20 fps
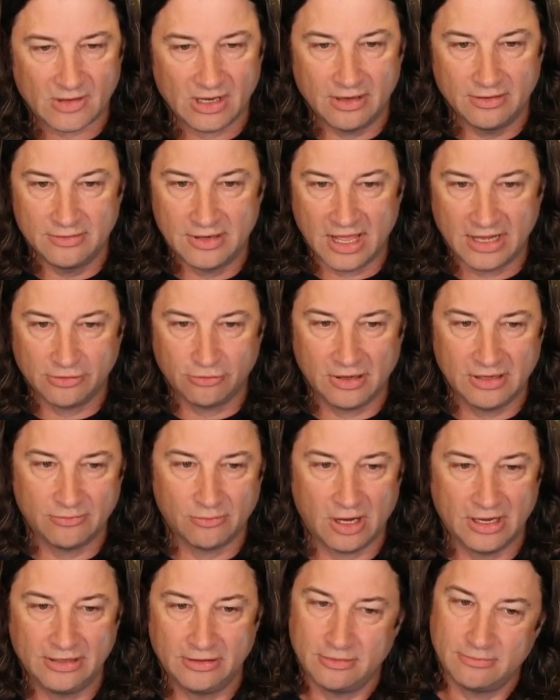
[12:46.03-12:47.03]
Not a great
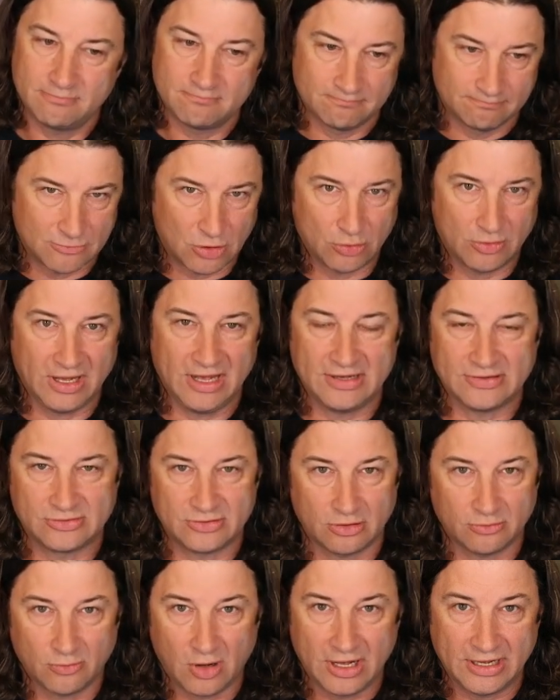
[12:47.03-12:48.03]
writer? Okay,
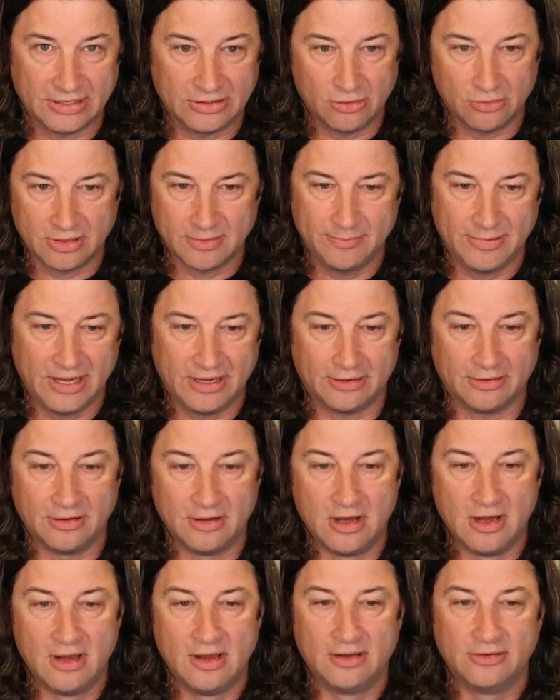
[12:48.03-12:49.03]
start writing. You'll get better.
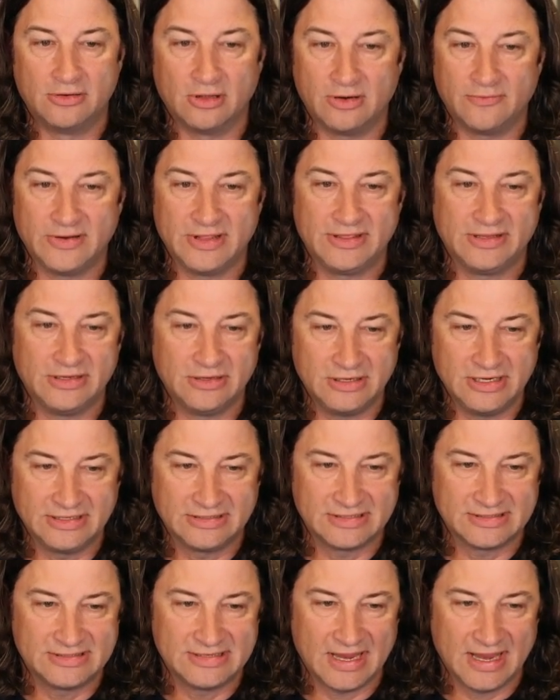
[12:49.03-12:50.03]
Don't have anything unique
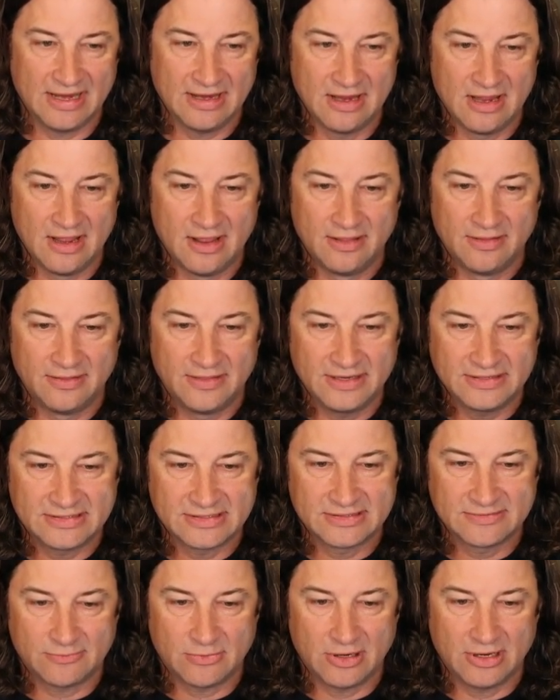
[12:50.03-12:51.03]
to say? This
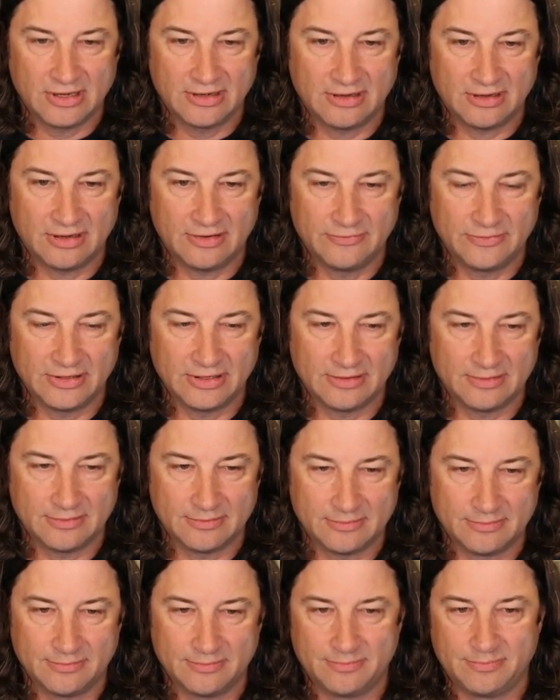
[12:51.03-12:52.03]
is one of the
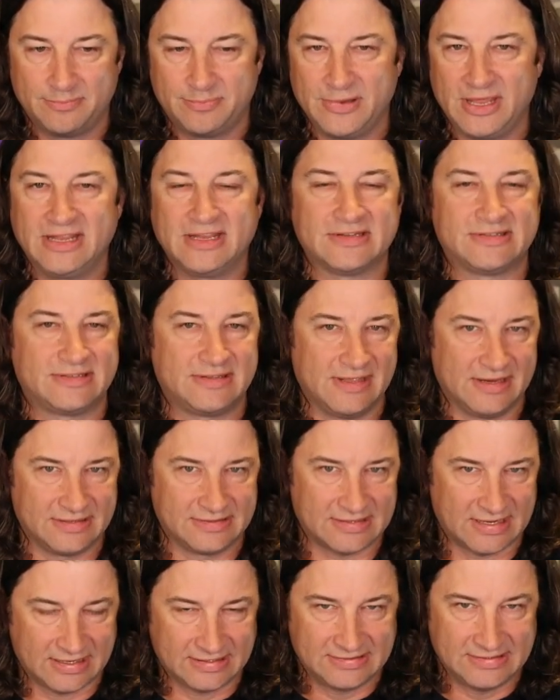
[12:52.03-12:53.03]
biggest things
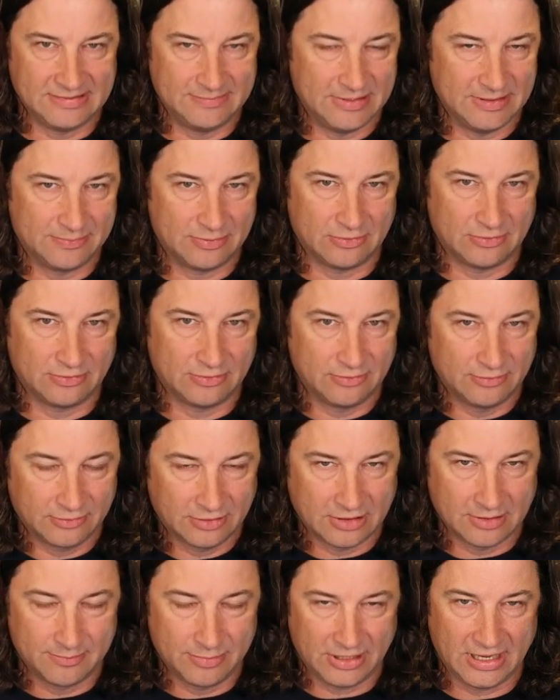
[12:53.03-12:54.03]
I see people
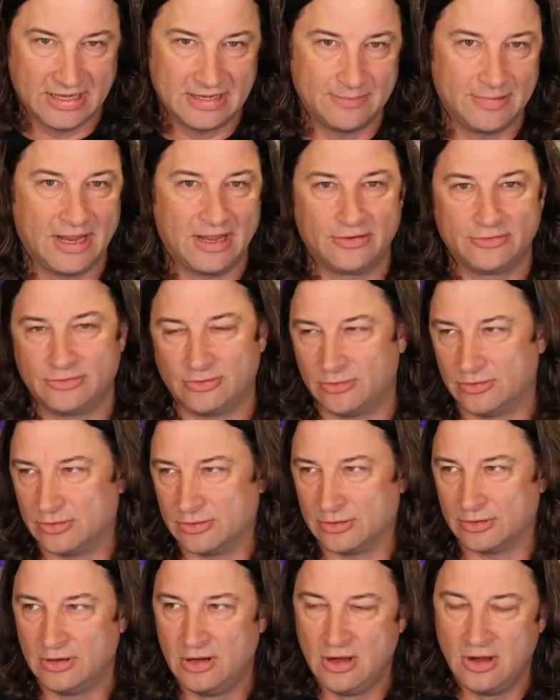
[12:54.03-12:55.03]
complain about
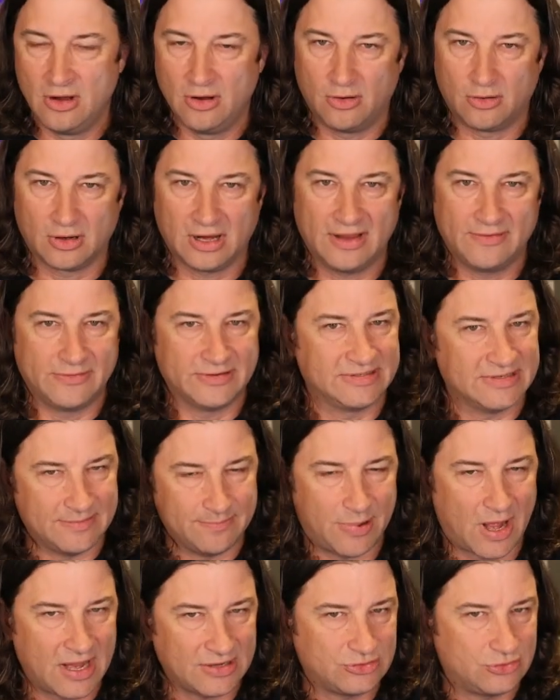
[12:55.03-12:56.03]
or have this
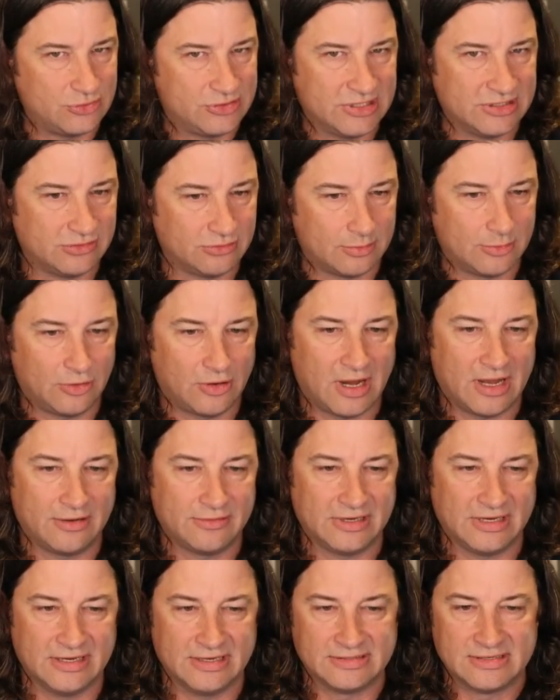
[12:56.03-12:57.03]
imposter syndrome around
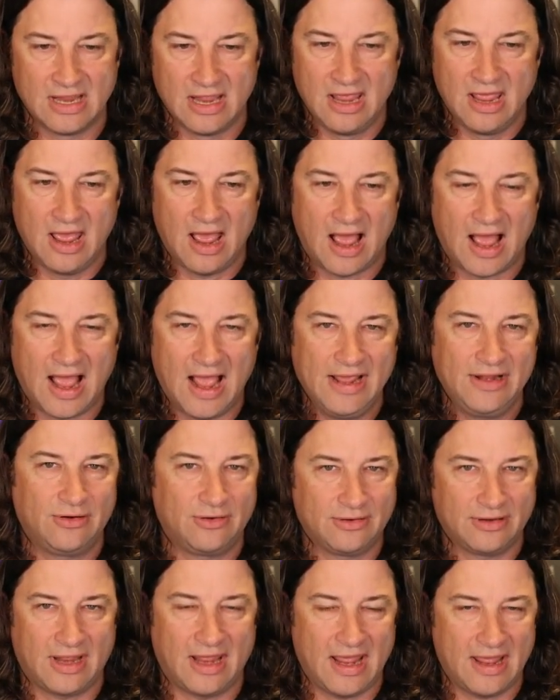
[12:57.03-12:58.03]
is, I
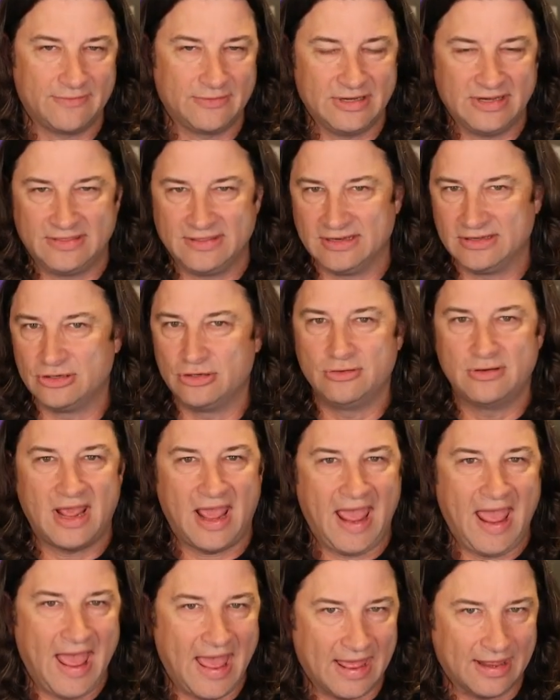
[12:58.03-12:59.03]
don't have anything new to
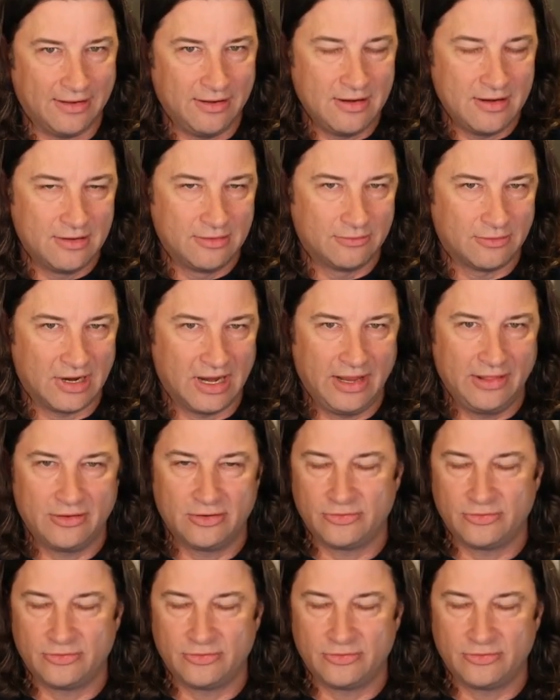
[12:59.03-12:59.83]
add, right? There's